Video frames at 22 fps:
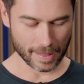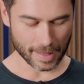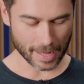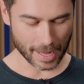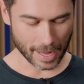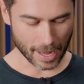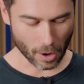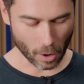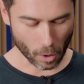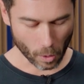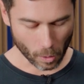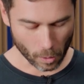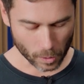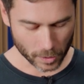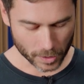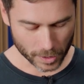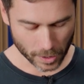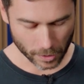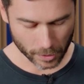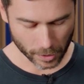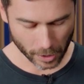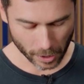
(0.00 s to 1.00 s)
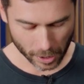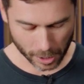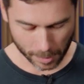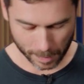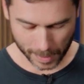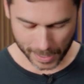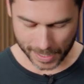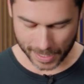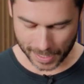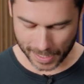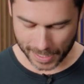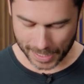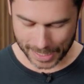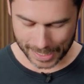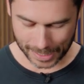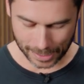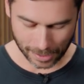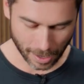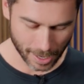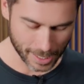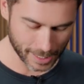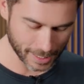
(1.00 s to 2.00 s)
They're also going to be
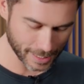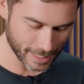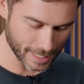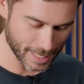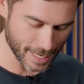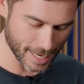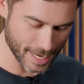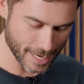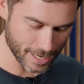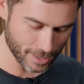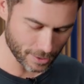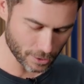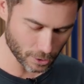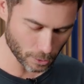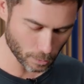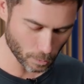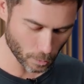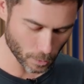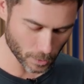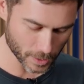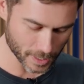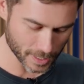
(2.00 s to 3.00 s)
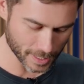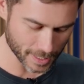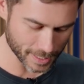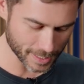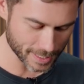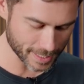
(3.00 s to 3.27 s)
slightly in towards the